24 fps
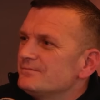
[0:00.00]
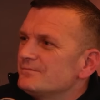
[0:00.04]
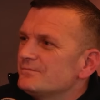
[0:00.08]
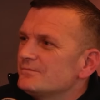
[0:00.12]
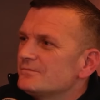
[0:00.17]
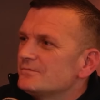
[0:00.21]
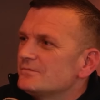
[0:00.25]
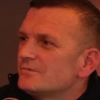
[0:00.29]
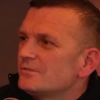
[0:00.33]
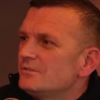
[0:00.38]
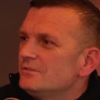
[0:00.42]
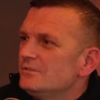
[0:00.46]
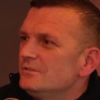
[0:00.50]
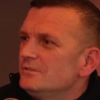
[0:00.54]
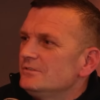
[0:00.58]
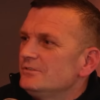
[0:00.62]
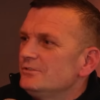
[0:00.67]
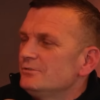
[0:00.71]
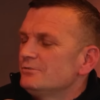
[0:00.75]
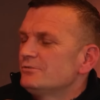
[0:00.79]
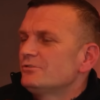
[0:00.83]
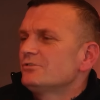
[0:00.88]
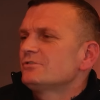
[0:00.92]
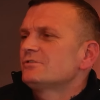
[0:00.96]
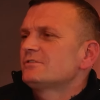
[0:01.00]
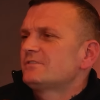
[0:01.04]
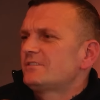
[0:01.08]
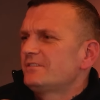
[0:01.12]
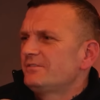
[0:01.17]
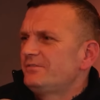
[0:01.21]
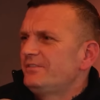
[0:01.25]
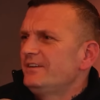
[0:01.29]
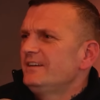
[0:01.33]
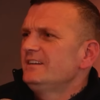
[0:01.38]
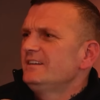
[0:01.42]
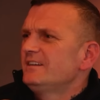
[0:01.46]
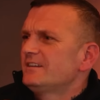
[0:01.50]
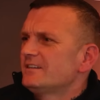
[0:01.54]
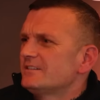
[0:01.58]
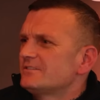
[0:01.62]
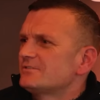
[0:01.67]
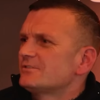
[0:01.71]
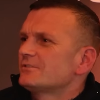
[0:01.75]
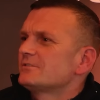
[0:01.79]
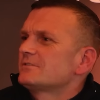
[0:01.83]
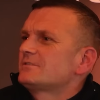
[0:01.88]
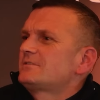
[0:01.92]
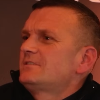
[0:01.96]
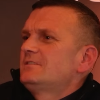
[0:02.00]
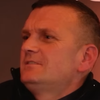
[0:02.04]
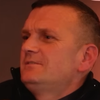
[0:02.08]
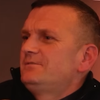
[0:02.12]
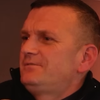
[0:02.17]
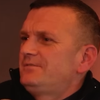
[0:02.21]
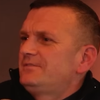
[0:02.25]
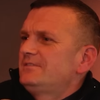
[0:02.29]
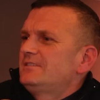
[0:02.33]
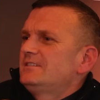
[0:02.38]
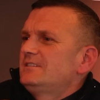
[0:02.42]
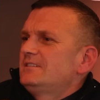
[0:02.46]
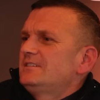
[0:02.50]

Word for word: You know, you just defended yourself,